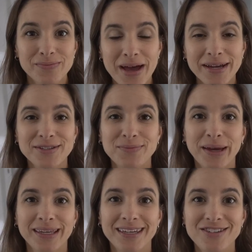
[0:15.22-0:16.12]
welcome back to
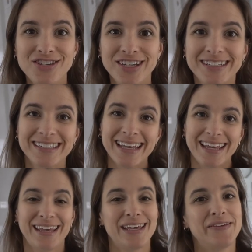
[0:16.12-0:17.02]
my kitchen.
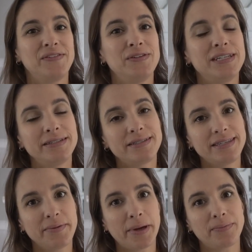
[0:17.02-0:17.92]
If you didn't
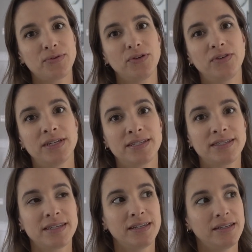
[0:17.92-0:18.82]
see my
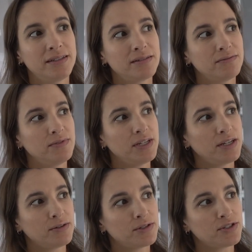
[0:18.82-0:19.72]
previous
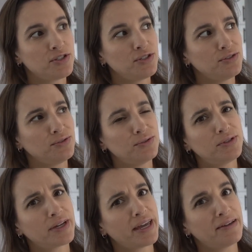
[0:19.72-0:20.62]
video or
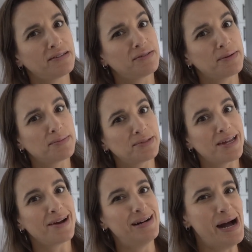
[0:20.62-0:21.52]
two, I can't remember now